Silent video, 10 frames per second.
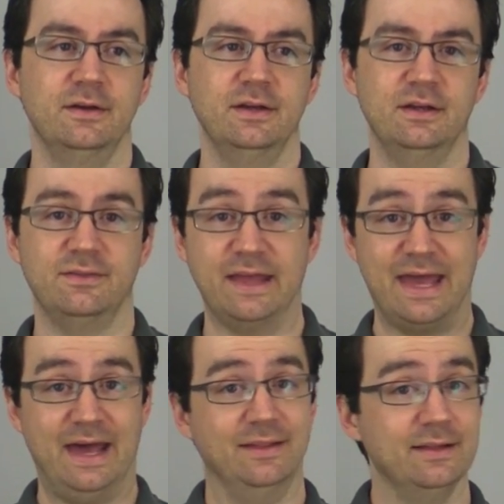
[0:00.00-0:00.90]
if they
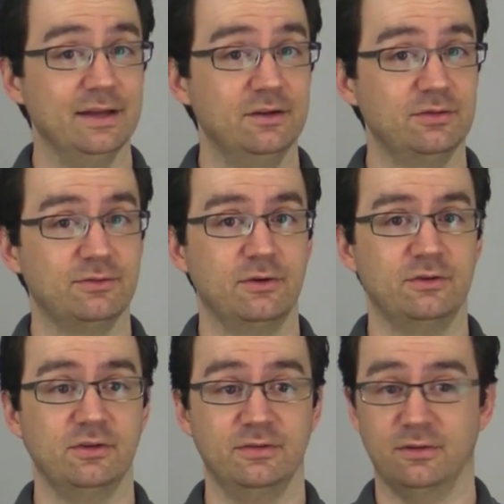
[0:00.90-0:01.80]
had the latest
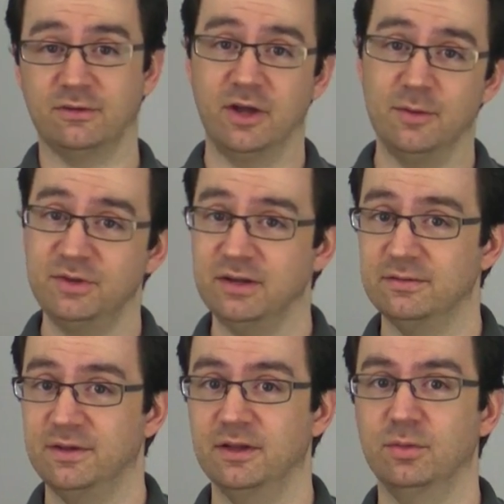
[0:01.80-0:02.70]
version, if there's an update
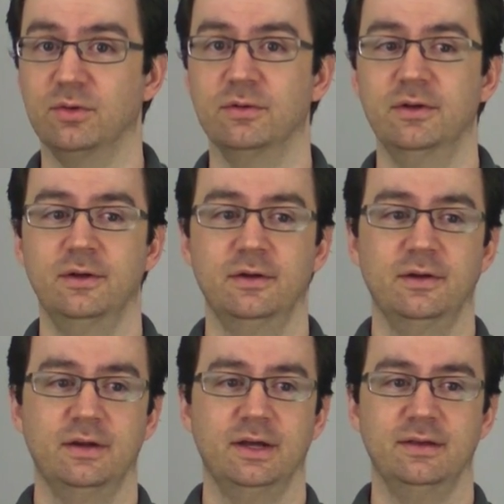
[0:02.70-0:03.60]
available,
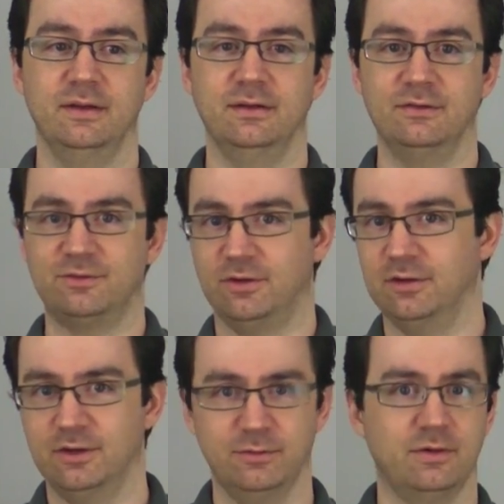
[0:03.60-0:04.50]
and then
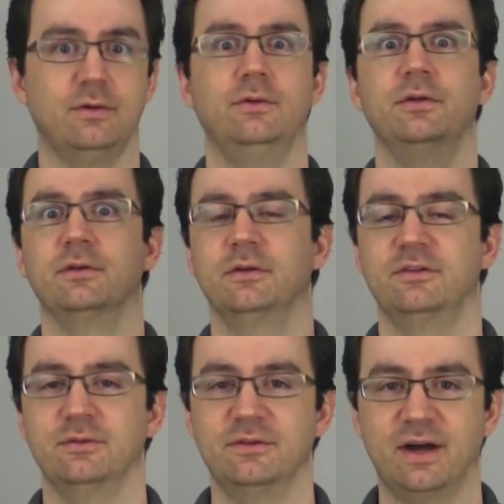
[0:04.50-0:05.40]
installing it was a whole other
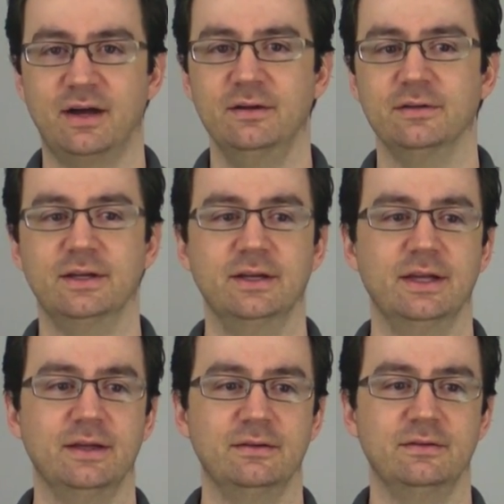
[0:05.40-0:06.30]
issue entirely.
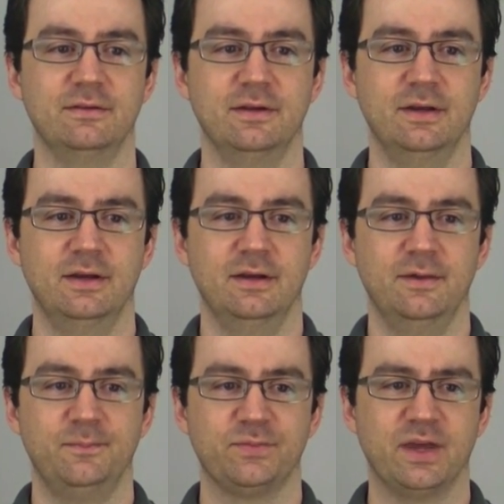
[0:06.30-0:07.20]
And
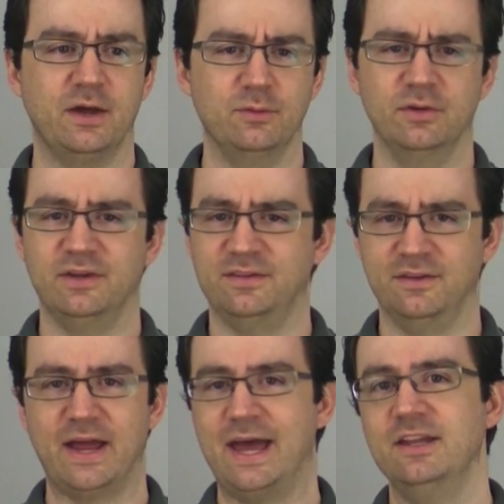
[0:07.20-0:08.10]
I realized that
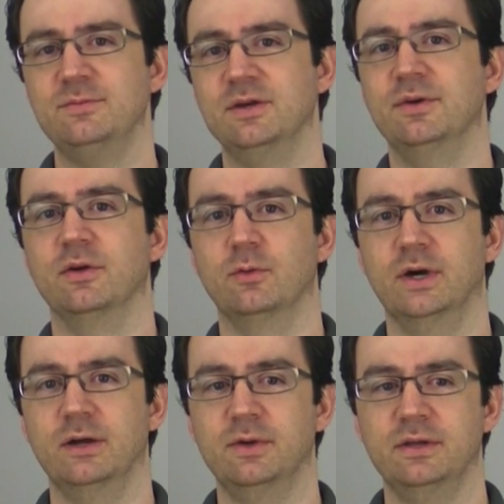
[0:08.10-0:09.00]
there had to be a better
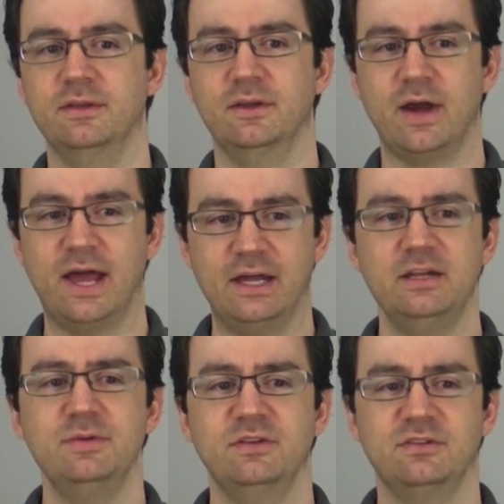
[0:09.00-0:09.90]
way. We, there had
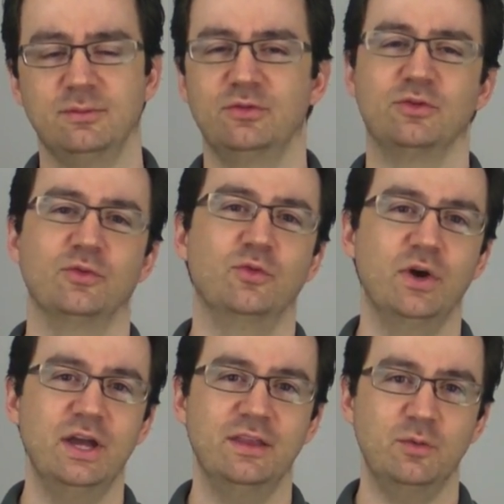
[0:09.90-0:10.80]
to be some sort of
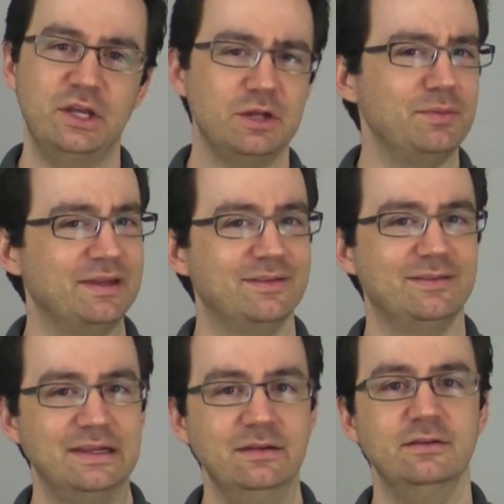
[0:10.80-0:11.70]
way that we could make
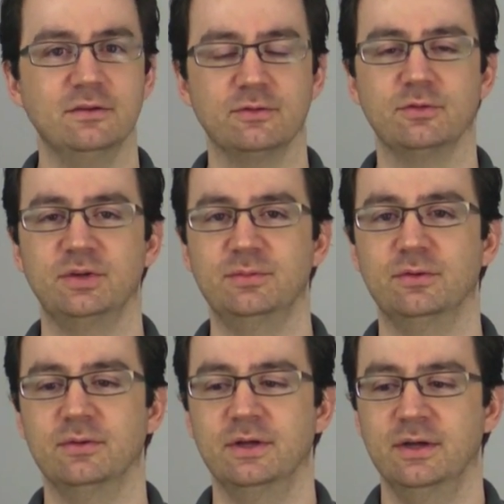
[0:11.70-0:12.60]
this easier for
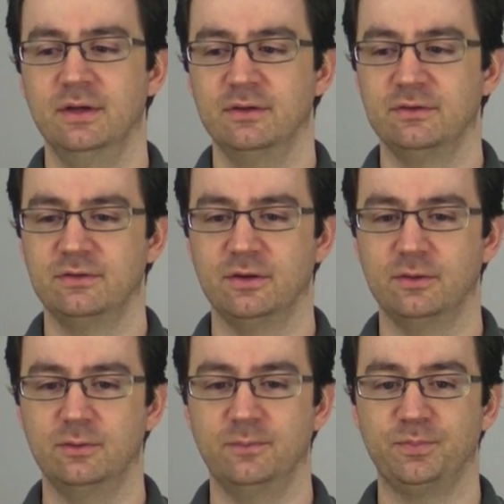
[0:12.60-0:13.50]
people.
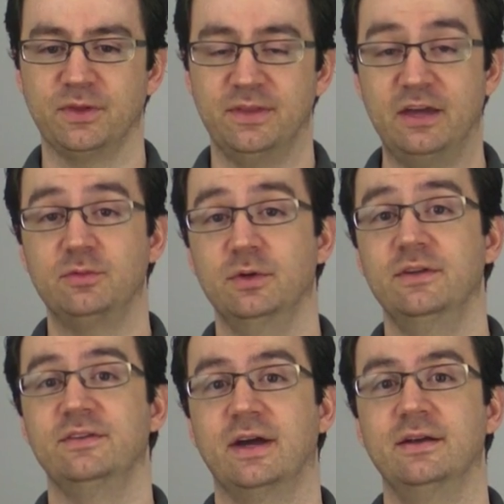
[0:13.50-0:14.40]
So that's when we
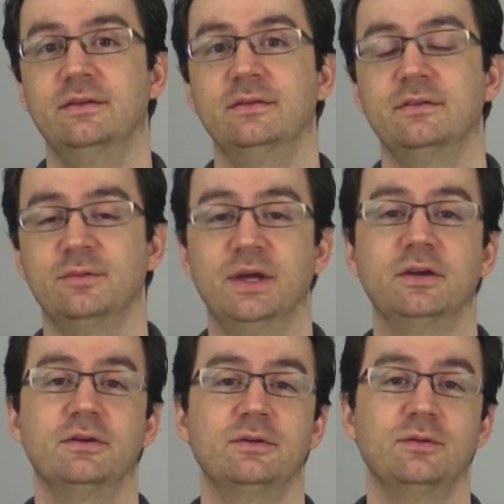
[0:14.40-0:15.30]
decided to
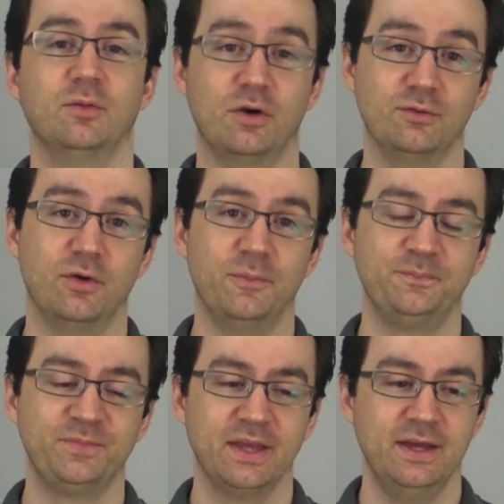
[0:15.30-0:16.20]
make Waterfall.
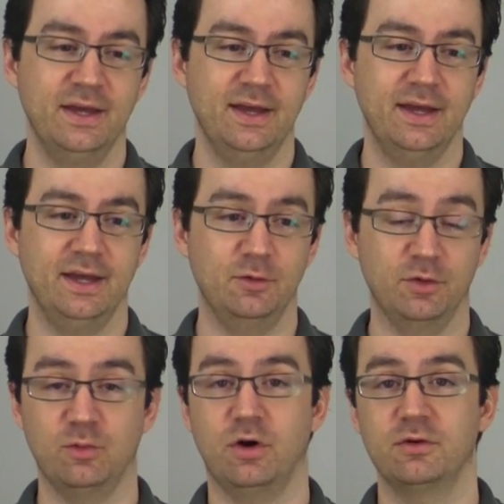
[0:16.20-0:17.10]
And
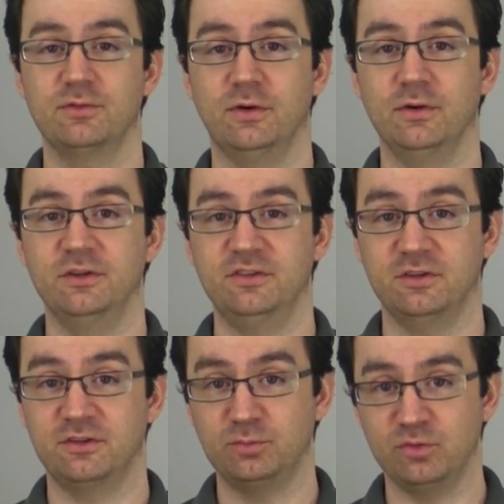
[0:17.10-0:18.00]
with Waterfall, it's
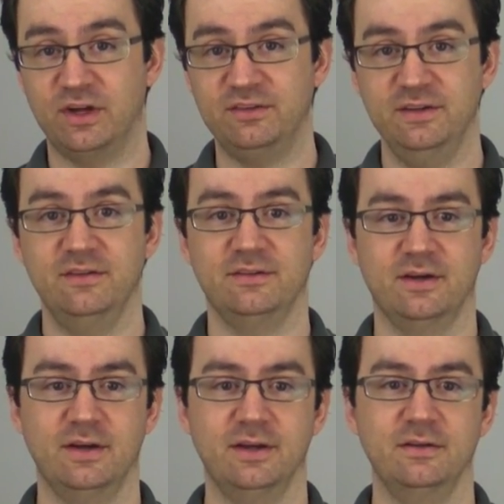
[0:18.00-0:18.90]
expressly
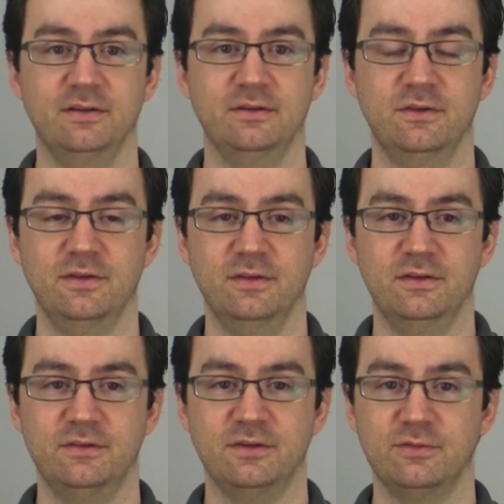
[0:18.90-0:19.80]
designed so that
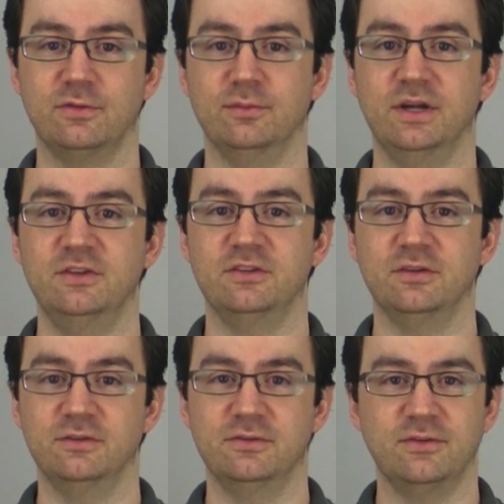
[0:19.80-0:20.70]
this information
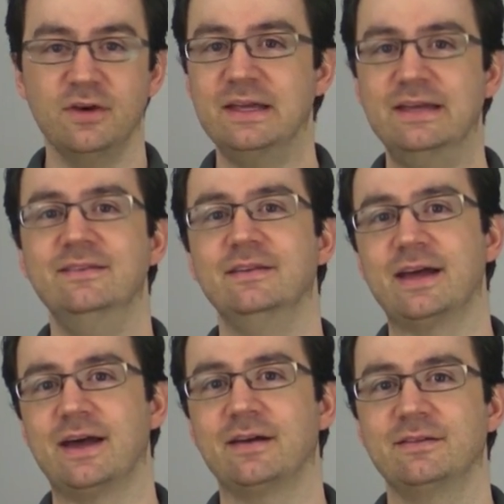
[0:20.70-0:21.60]
is very easy
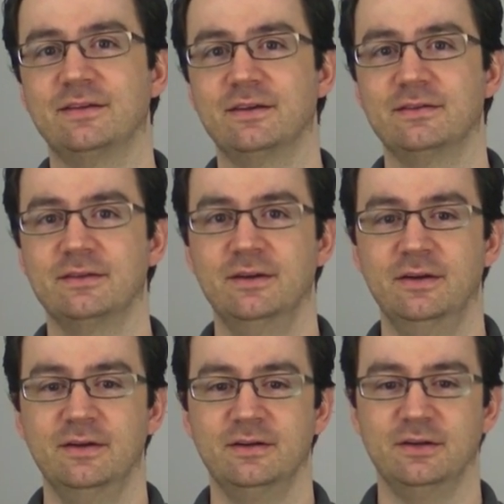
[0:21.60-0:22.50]
to access.
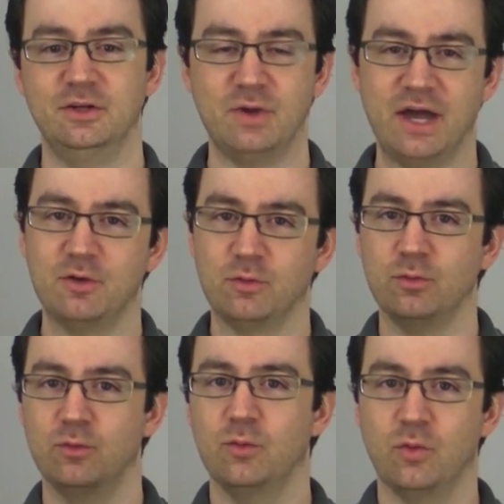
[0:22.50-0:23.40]
Uh, you add a
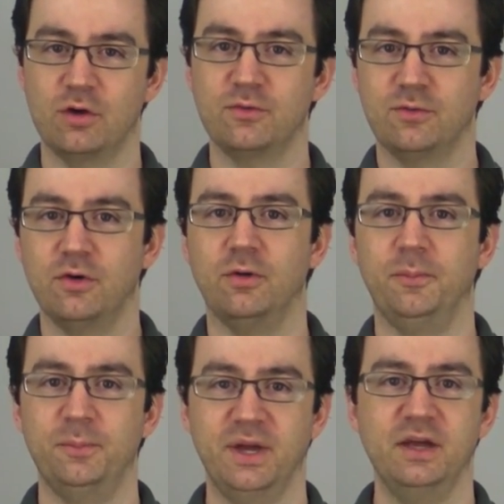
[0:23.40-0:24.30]
Waterfall
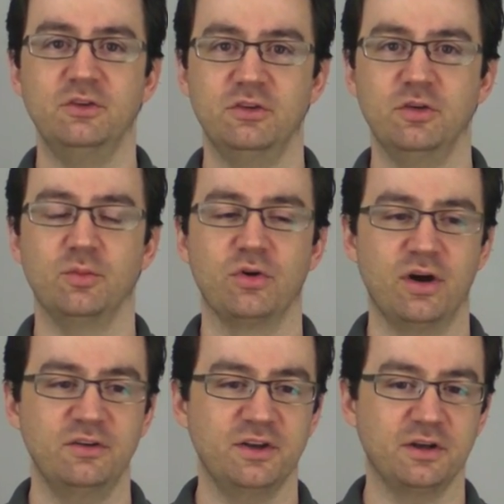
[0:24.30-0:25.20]
page to your
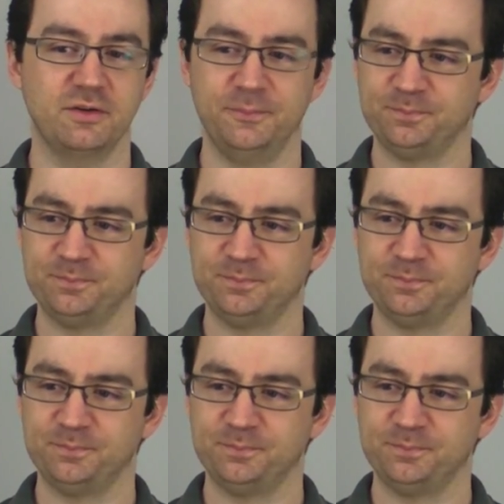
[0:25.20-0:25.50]
project,